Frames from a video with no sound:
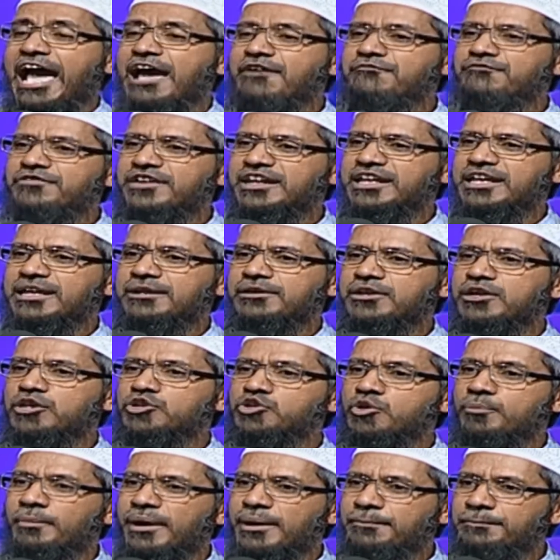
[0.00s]
every
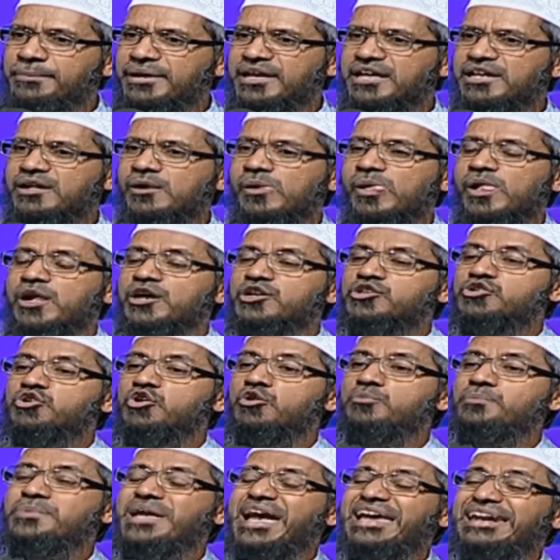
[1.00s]
human being
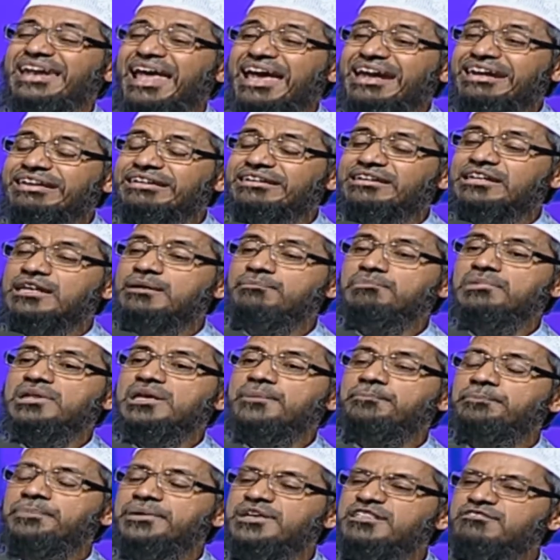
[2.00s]
should be an
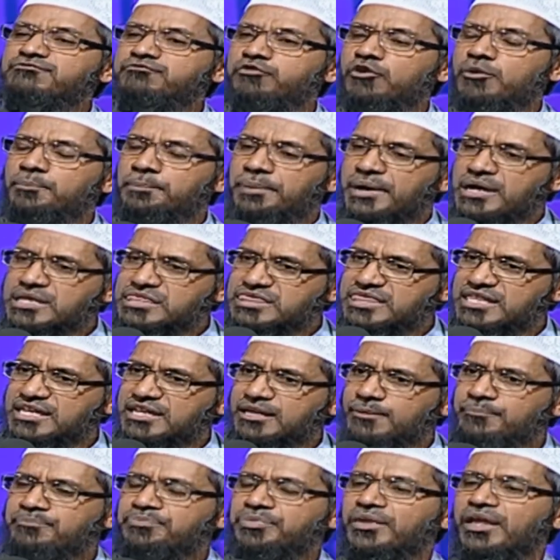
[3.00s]
extremely peaceful
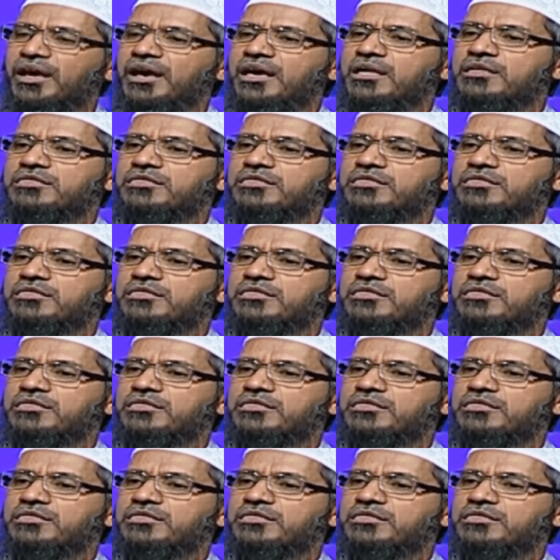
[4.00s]
person,